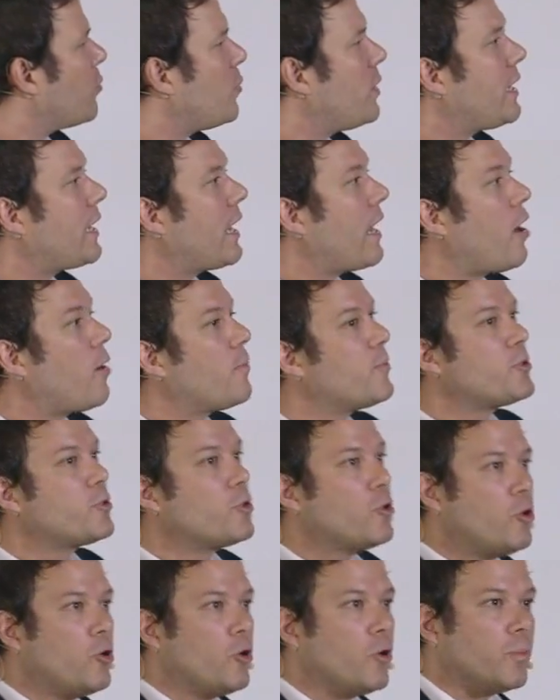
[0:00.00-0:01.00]
and we get
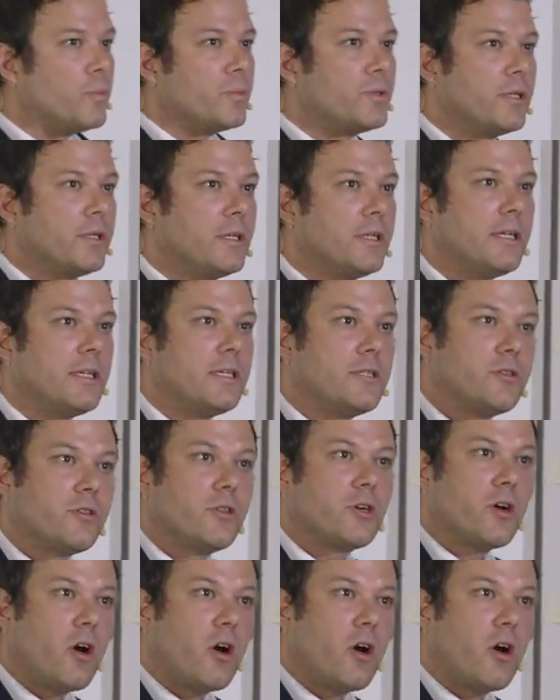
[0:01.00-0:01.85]
absorbed into the